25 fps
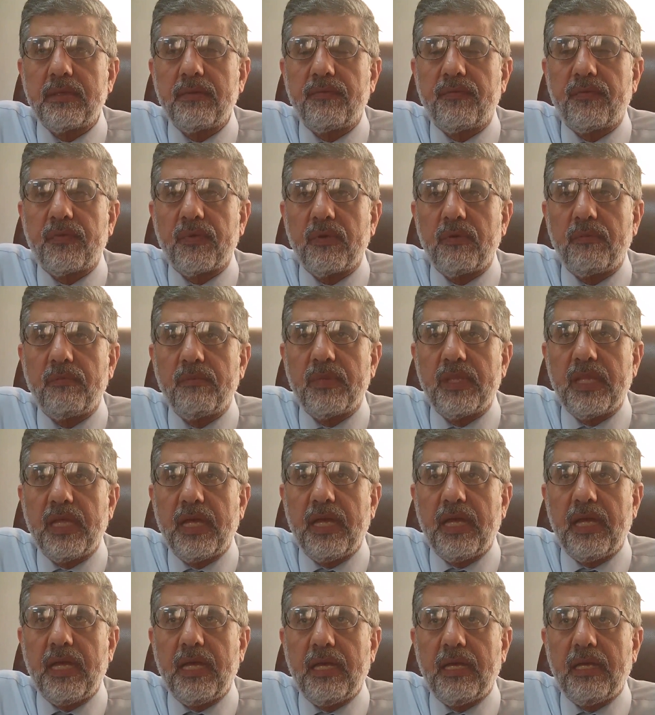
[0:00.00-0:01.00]
from
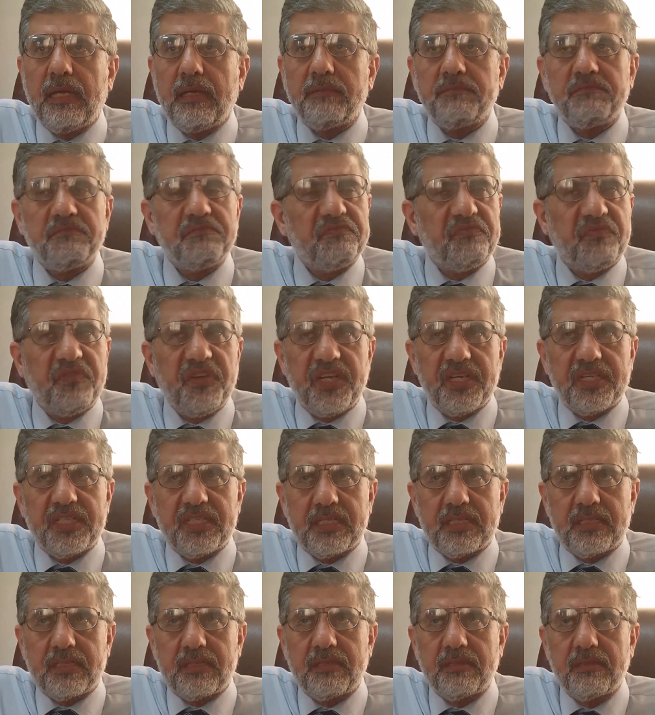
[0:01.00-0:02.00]
the
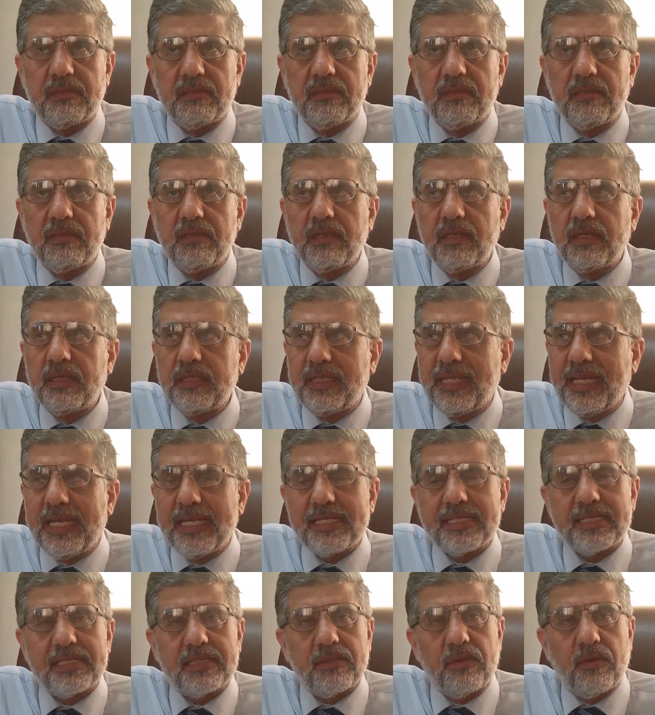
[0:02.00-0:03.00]
first
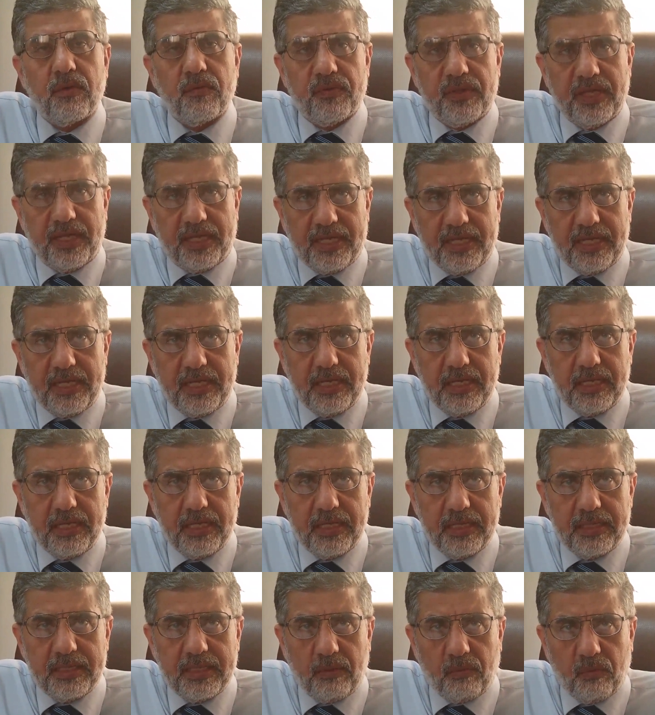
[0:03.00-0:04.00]
days of
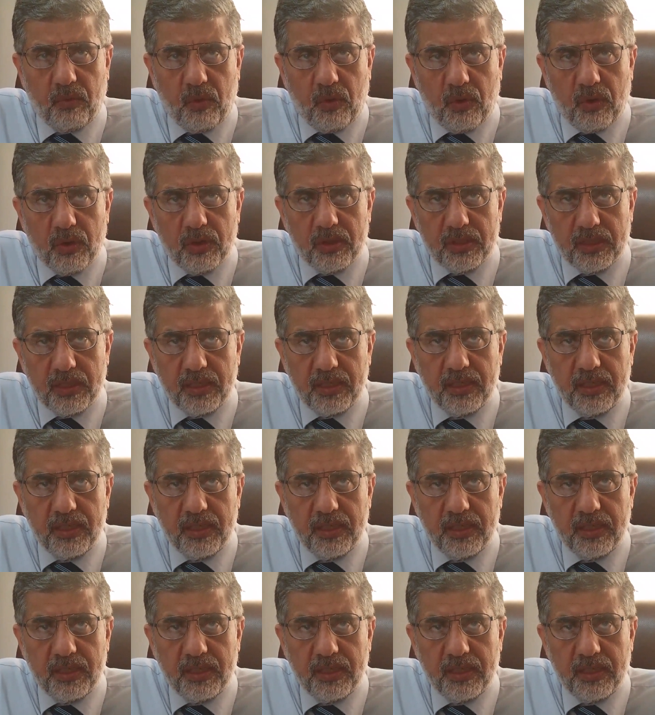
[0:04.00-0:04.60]
the war.